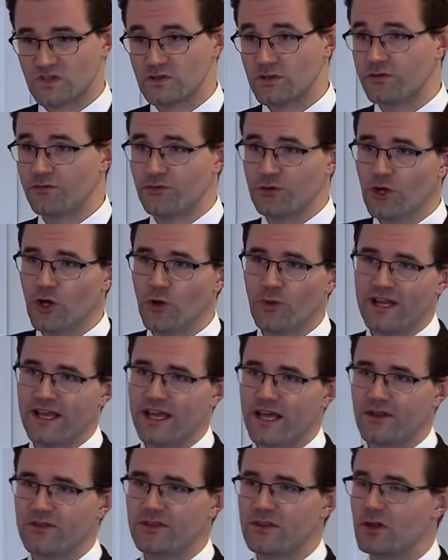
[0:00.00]
So if we know what
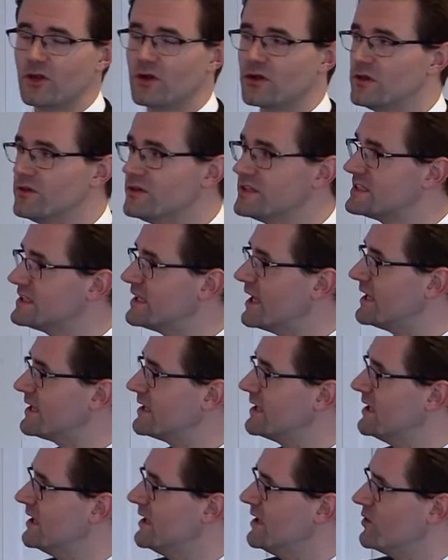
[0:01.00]
a healthy lung looks like,